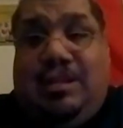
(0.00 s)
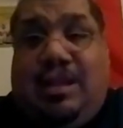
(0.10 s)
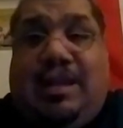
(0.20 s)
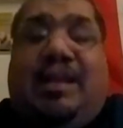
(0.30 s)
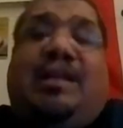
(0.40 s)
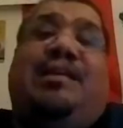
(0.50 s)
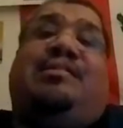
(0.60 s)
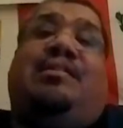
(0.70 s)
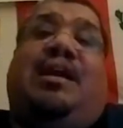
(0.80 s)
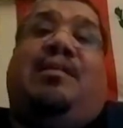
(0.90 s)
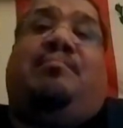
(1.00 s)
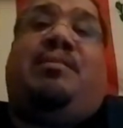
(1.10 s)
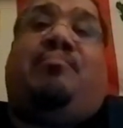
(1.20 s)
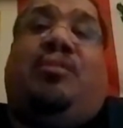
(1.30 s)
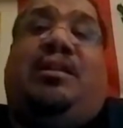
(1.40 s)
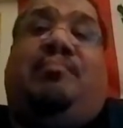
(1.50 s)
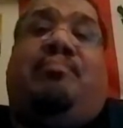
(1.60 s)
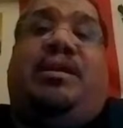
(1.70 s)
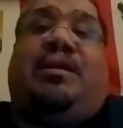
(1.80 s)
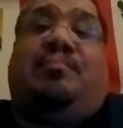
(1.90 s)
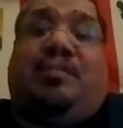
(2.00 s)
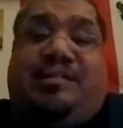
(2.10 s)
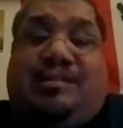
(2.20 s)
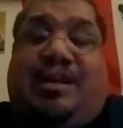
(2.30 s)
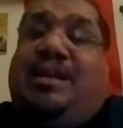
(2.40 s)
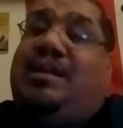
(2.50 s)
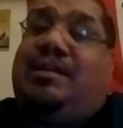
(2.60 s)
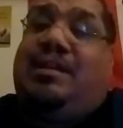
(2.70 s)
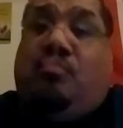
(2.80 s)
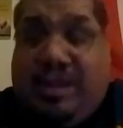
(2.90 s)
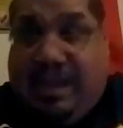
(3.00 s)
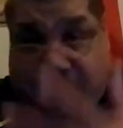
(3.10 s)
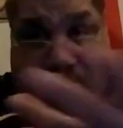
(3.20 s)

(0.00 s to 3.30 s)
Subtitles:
And I guess a lot of people didn't pick up the slang that we